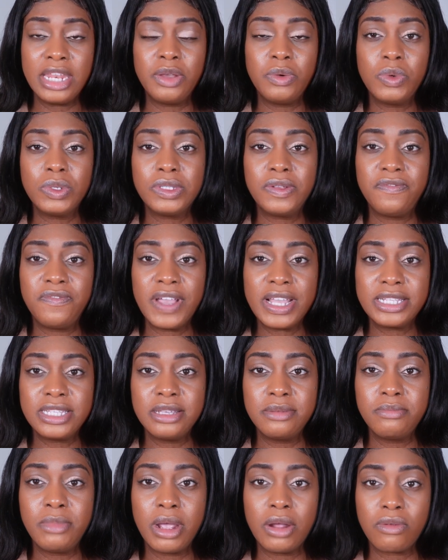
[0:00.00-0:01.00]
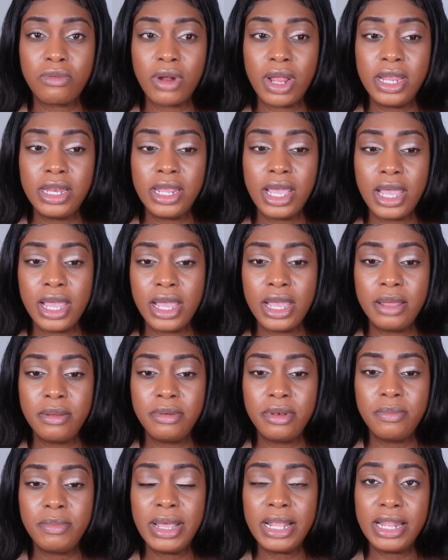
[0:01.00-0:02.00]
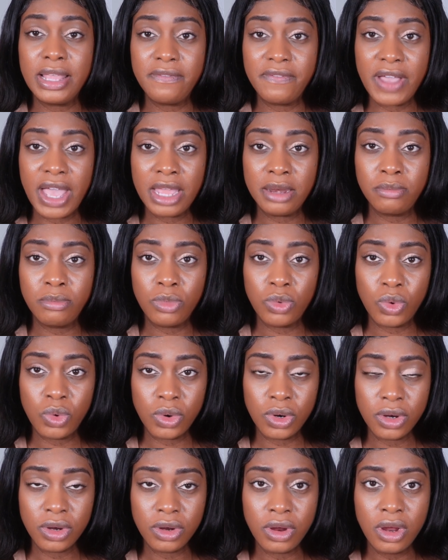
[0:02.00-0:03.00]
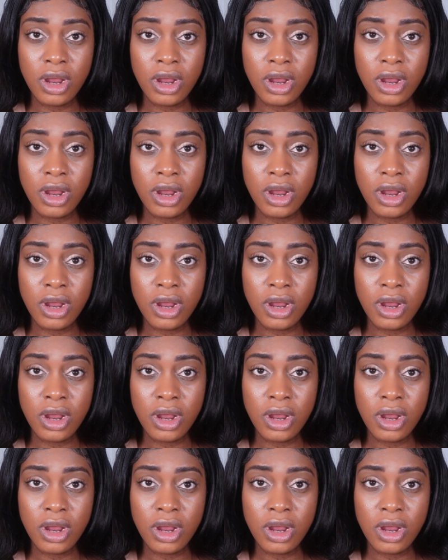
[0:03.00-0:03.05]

It was affecting my right hand, my left hand more